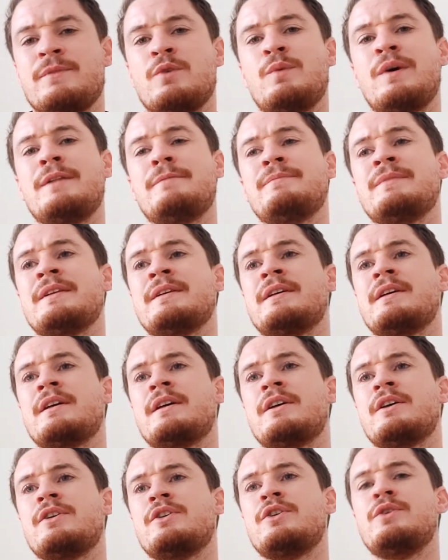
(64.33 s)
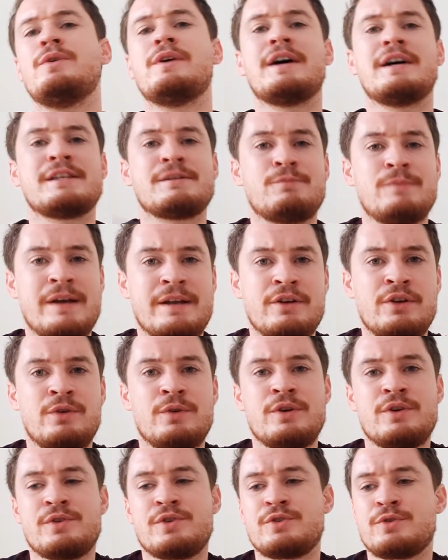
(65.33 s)
Well, you guys might know
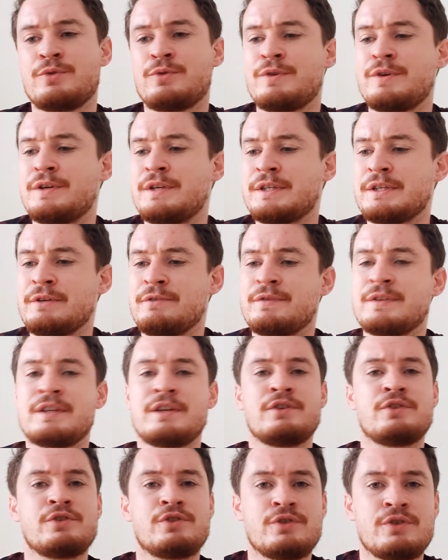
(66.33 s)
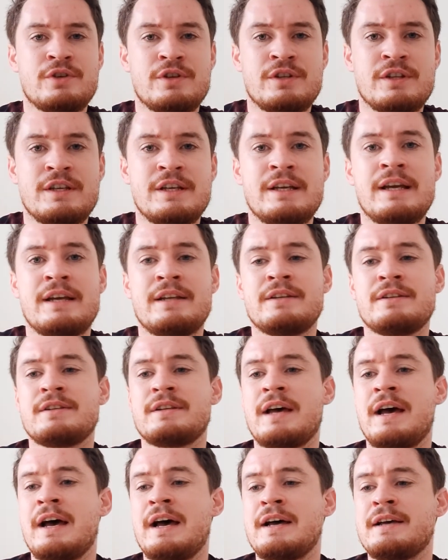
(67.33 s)
your stories of St. Jordi and
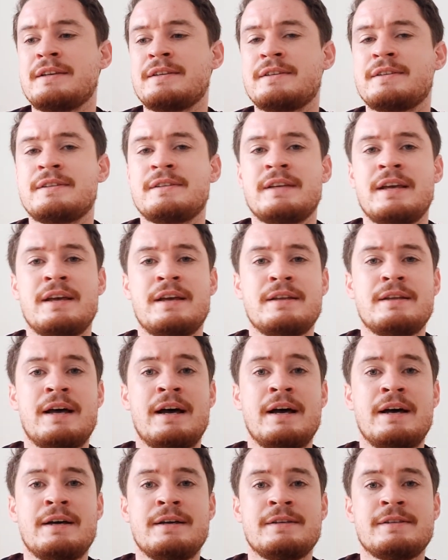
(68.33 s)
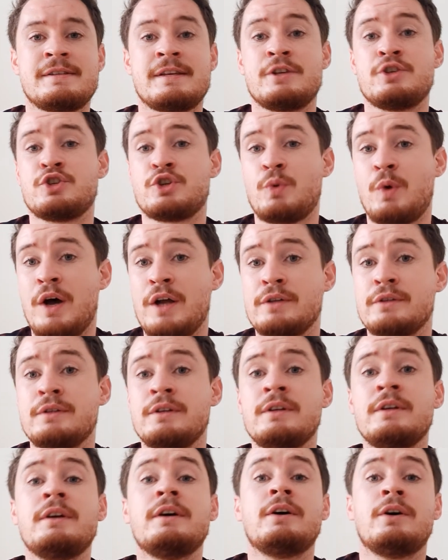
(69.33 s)
St. John,
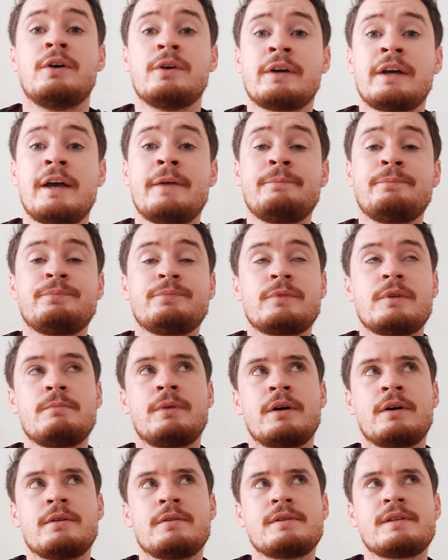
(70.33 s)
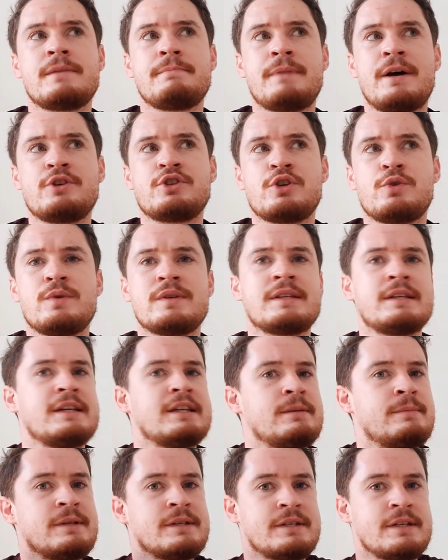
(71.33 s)
okay? But St. Patrick was a
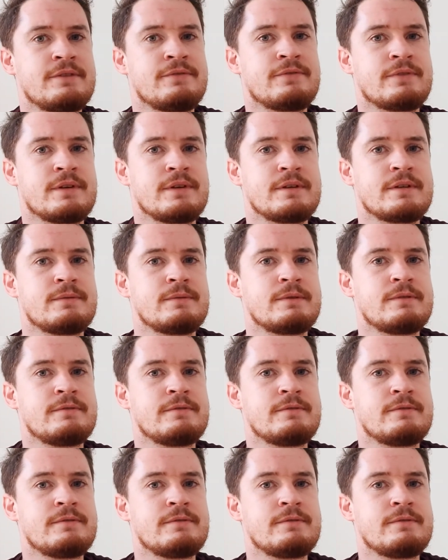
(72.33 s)
little bit different.